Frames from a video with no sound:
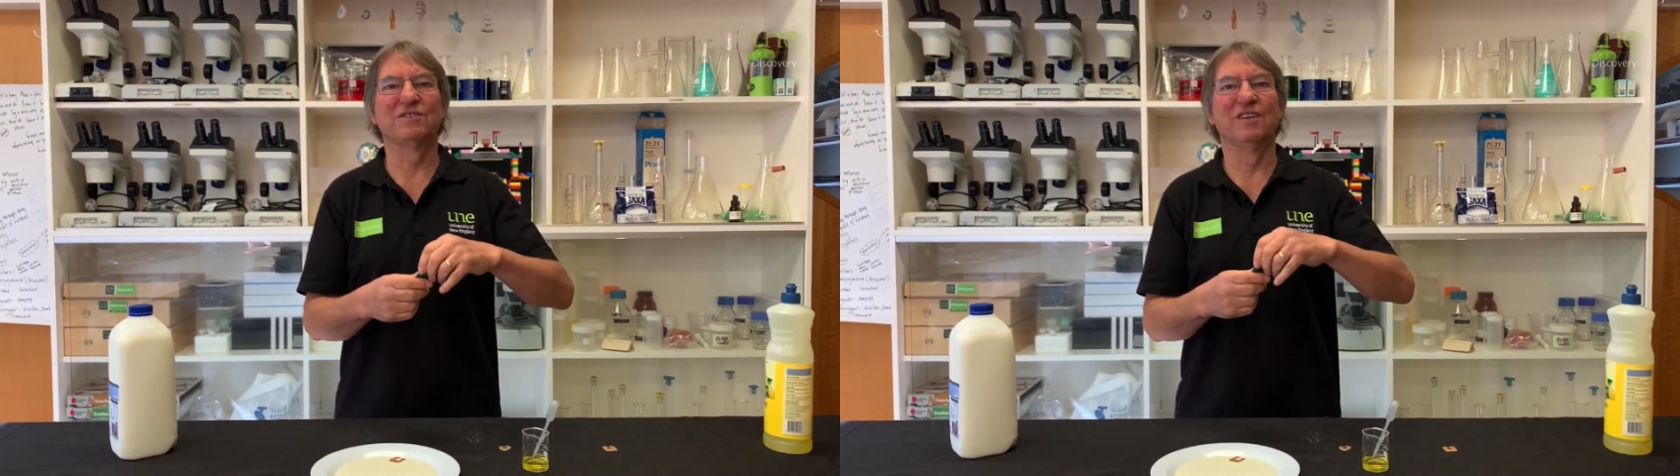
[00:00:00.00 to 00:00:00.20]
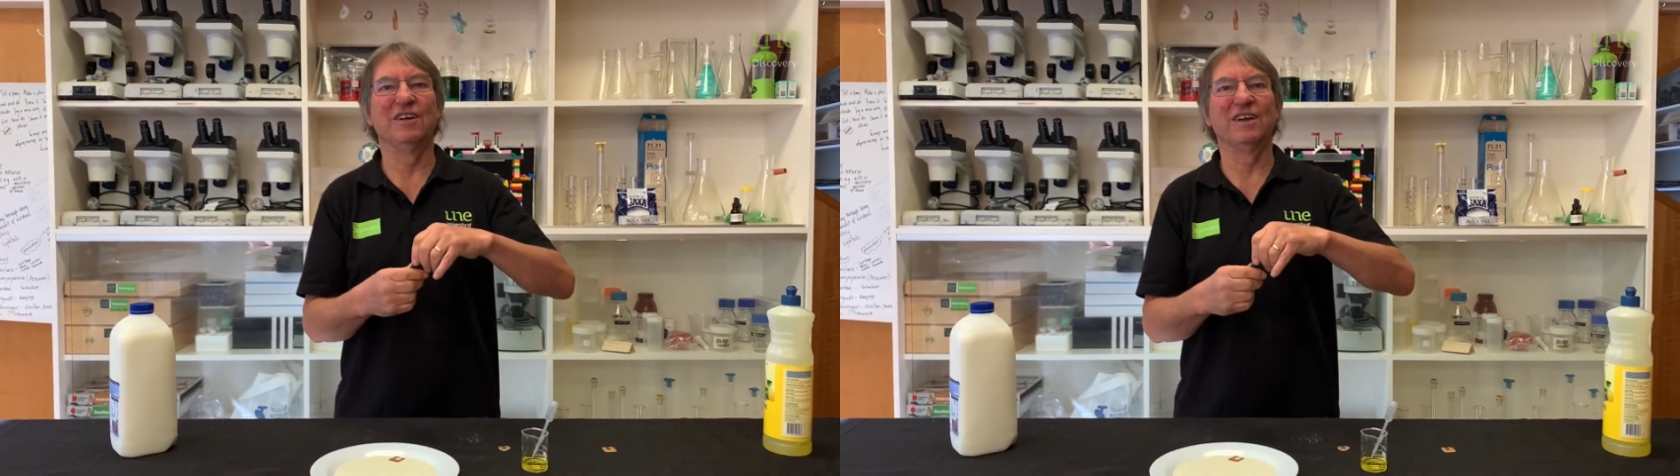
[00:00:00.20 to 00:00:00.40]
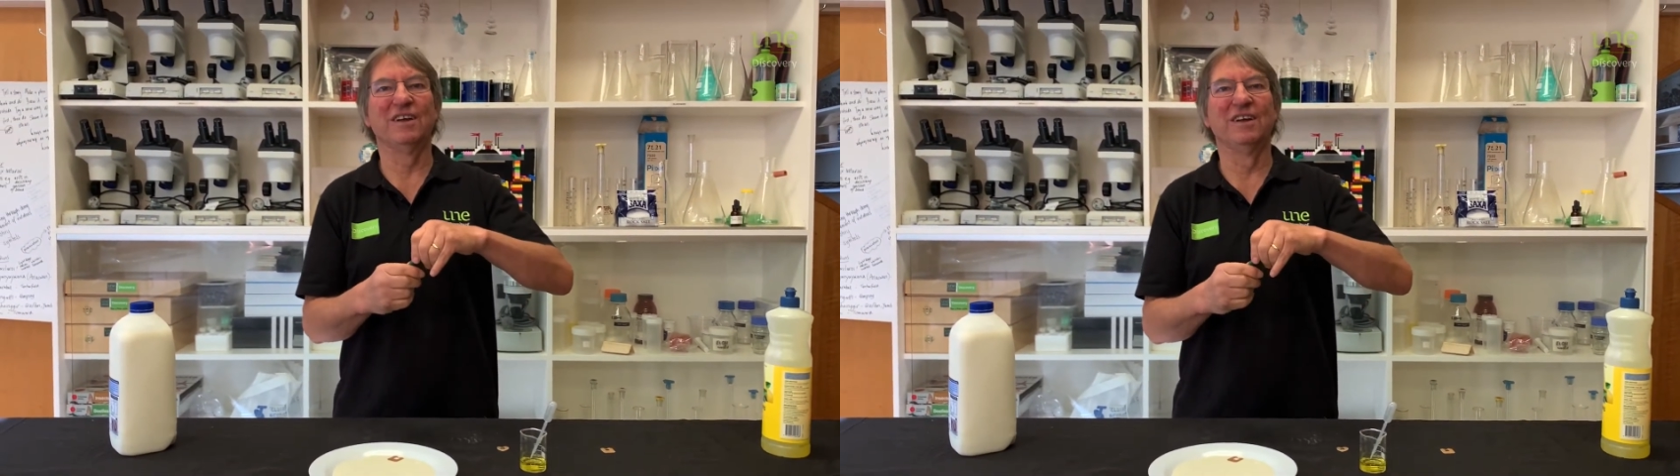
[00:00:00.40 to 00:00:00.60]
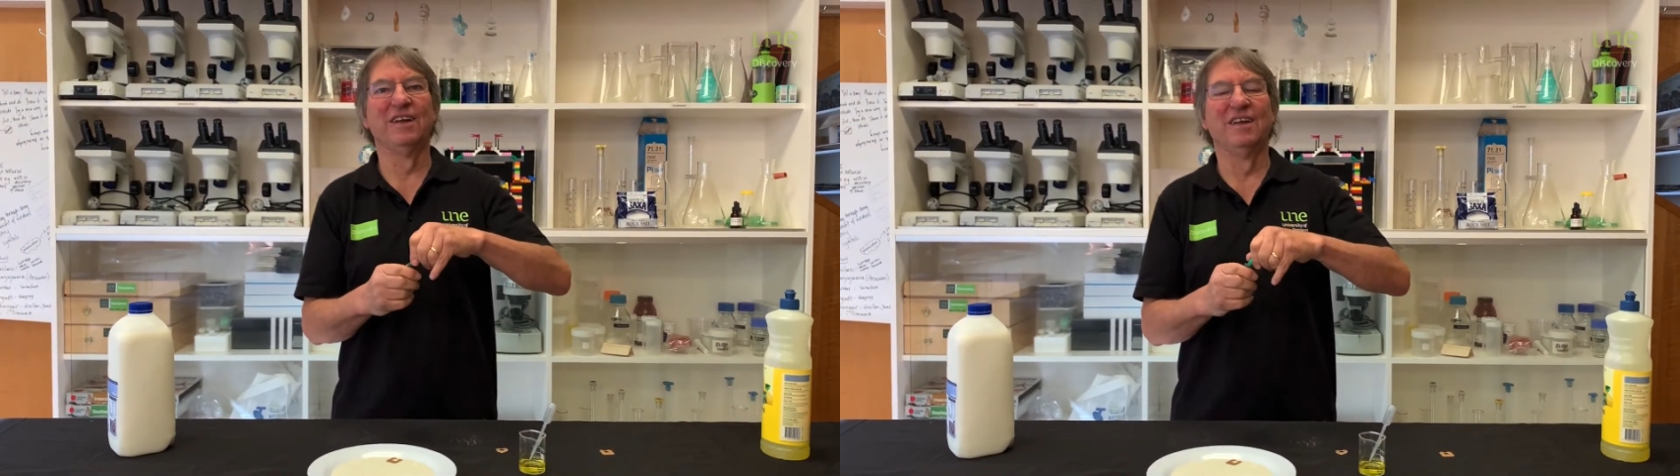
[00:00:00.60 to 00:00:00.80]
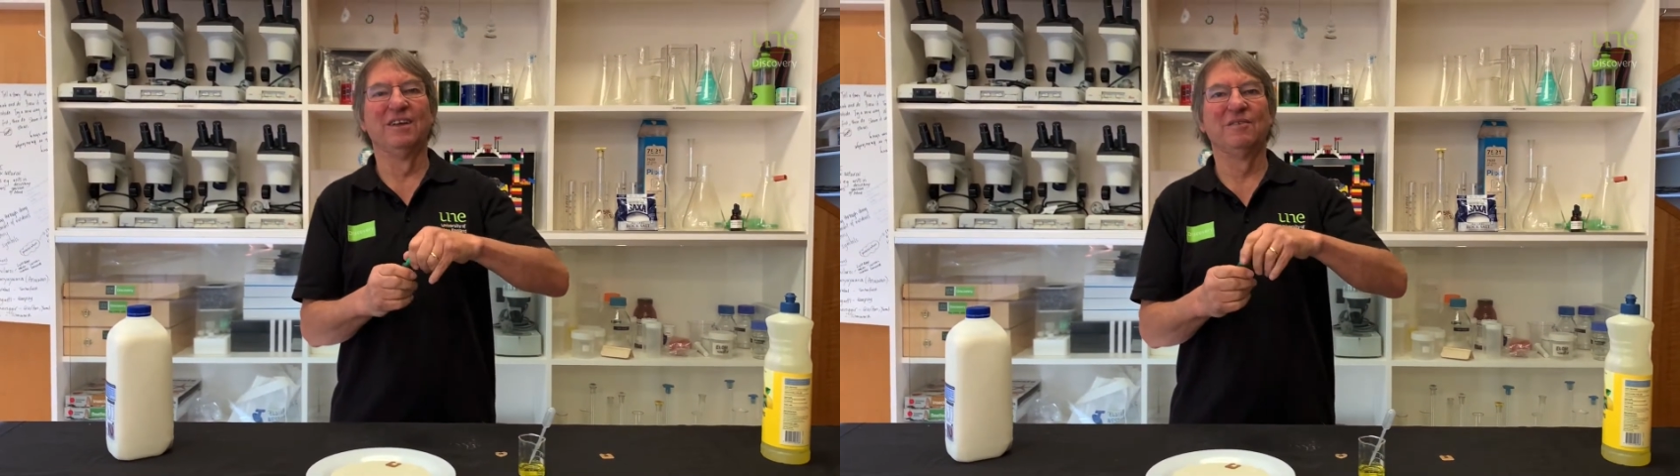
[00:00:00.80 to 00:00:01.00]
like,
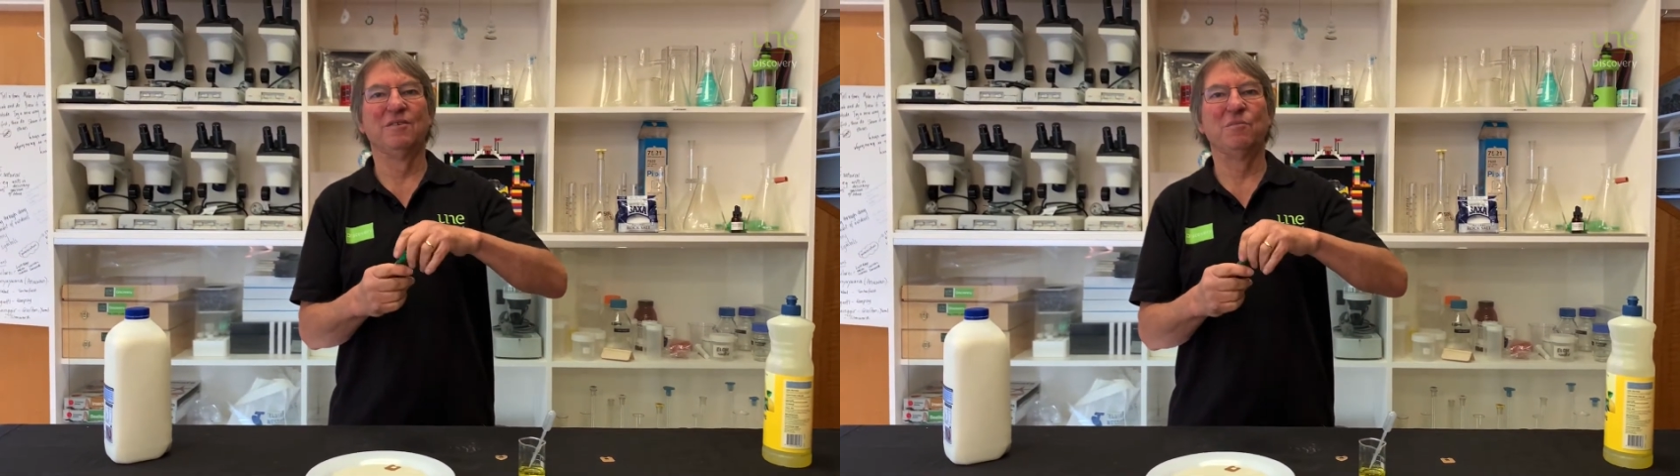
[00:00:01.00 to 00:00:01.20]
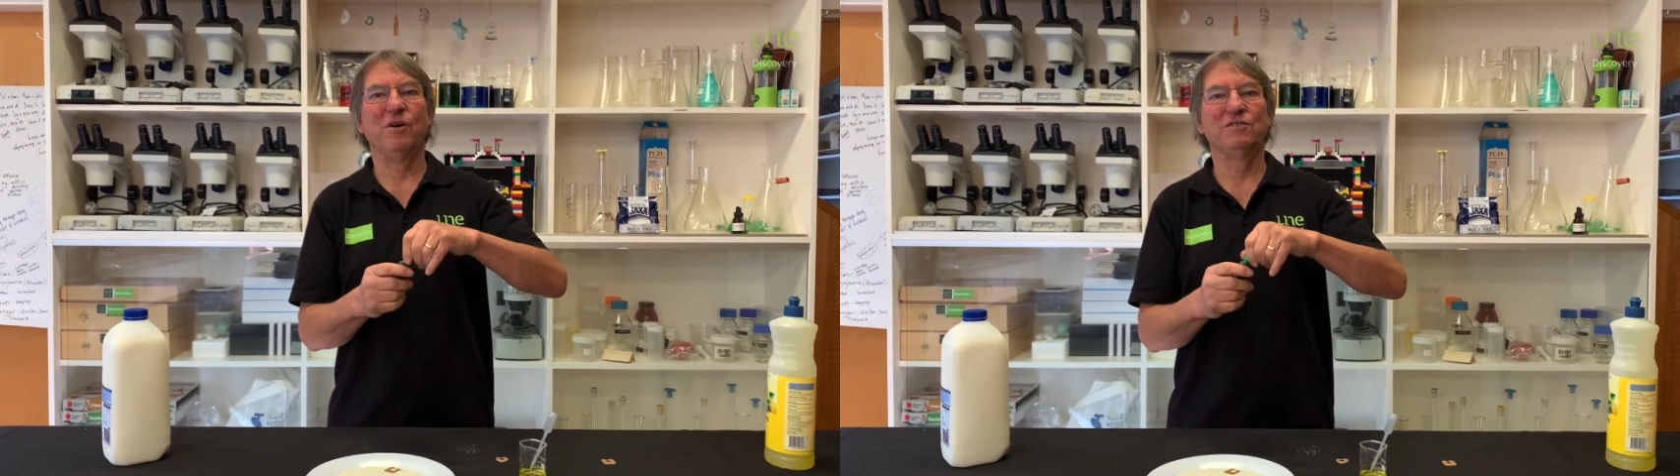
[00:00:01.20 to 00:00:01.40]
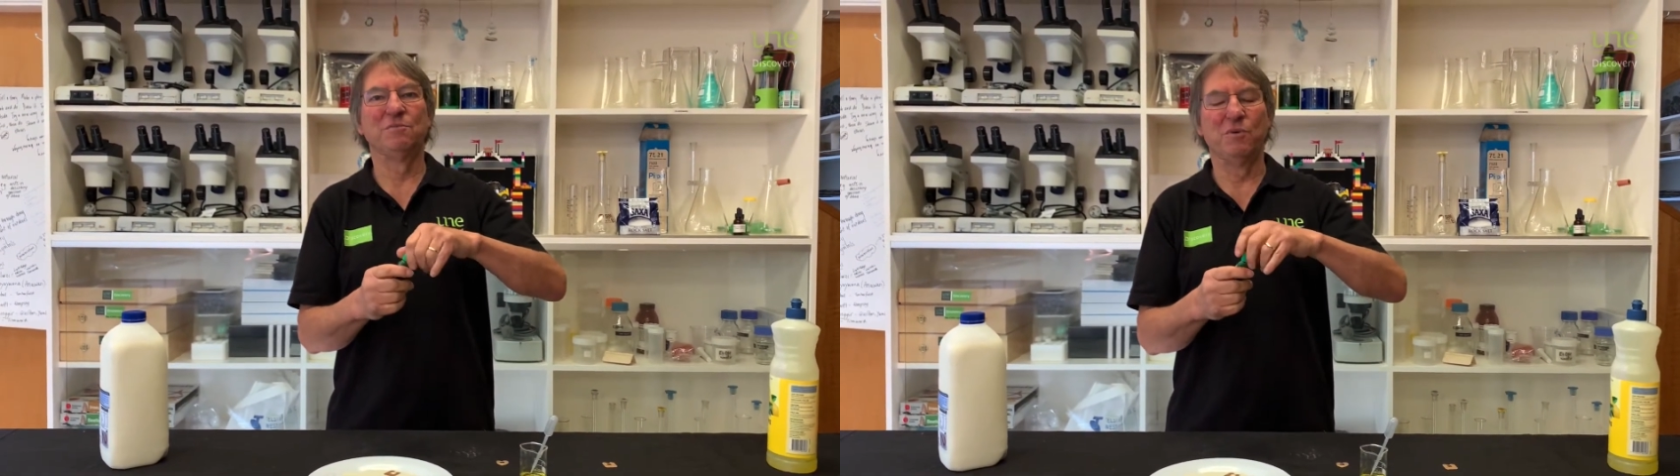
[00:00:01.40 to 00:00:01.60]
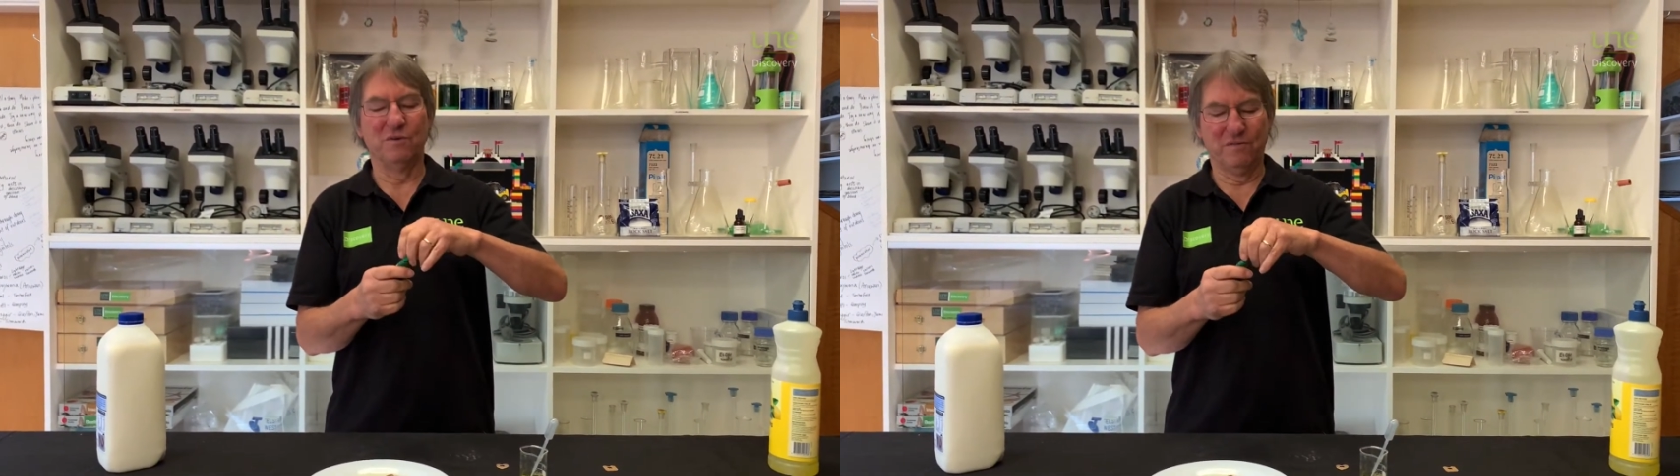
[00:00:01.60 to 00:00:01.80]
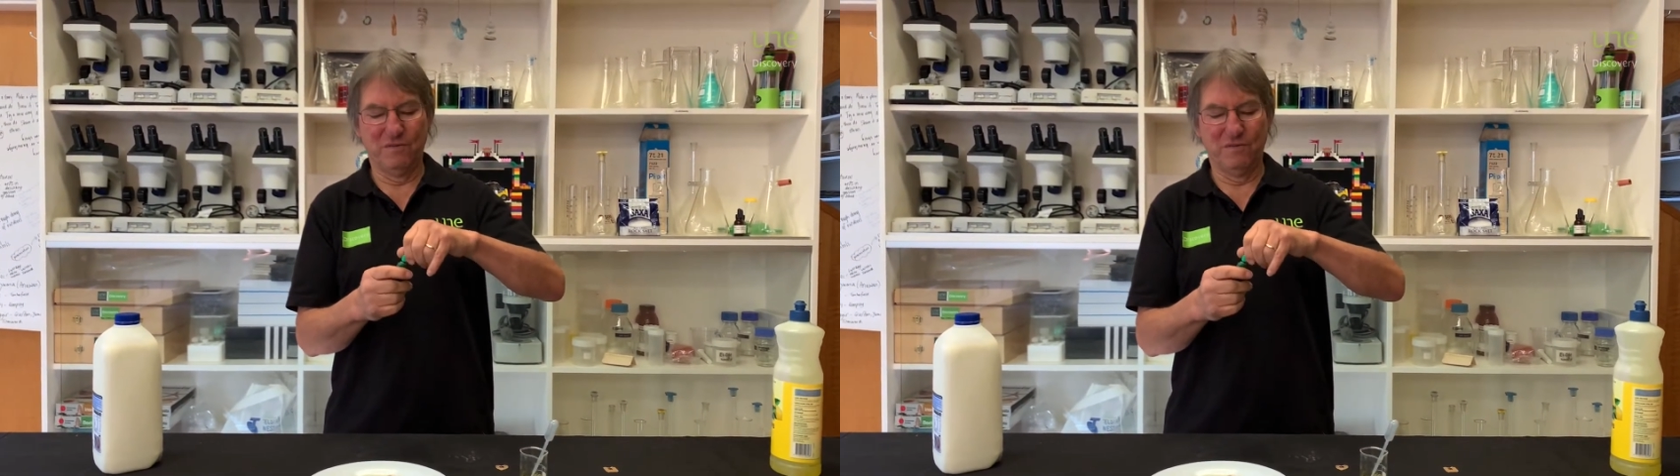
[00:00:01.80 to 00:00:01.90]
I might just put a